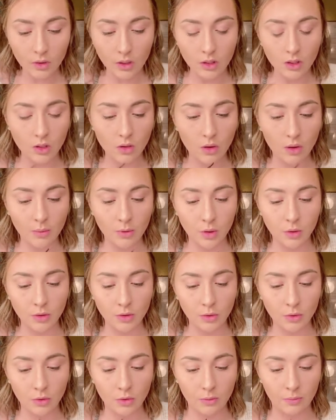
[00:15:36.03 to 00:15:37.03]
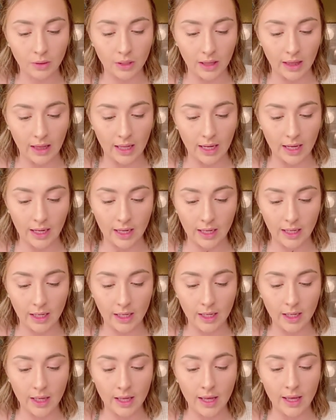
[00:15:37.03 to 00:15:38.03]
So I'm going to apply